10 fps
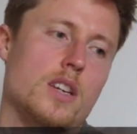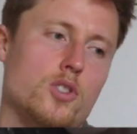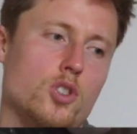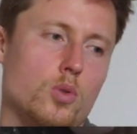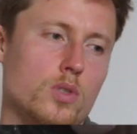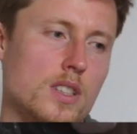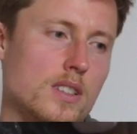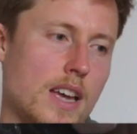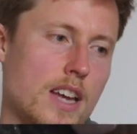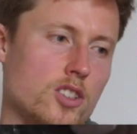I've shown
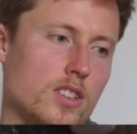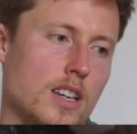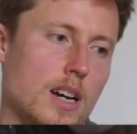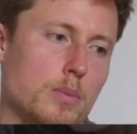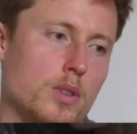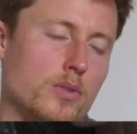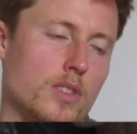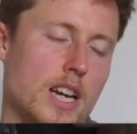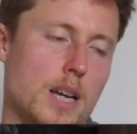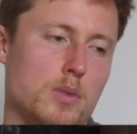these edges a couple of
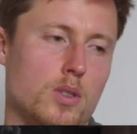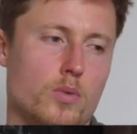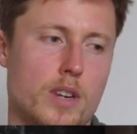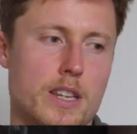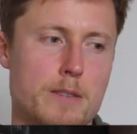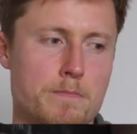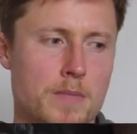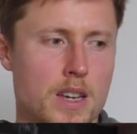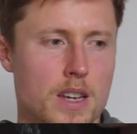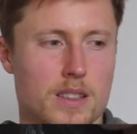times already.
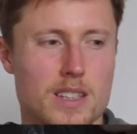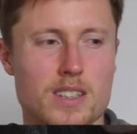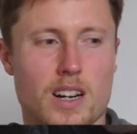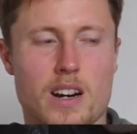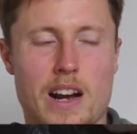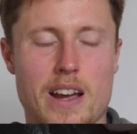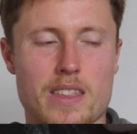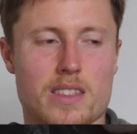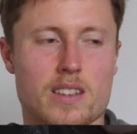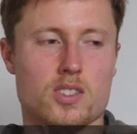These are,
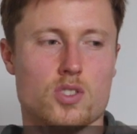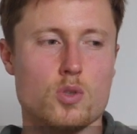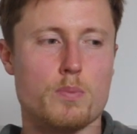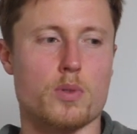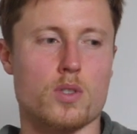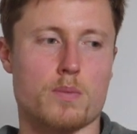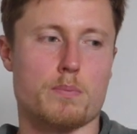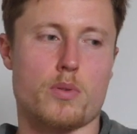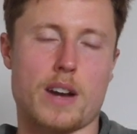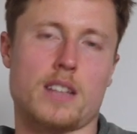I think, super
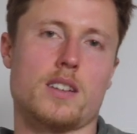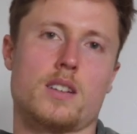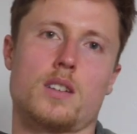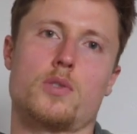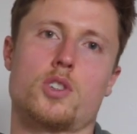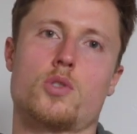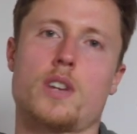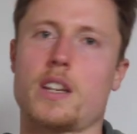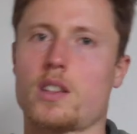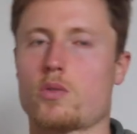practical for
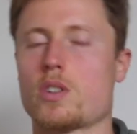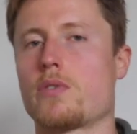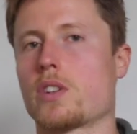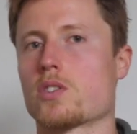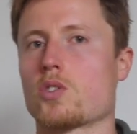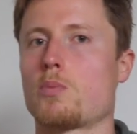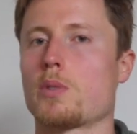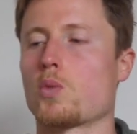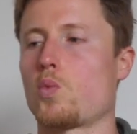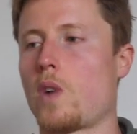training 3 fingers
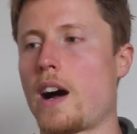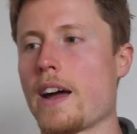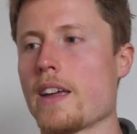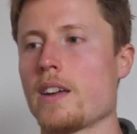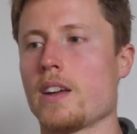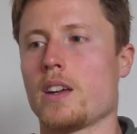open. Why?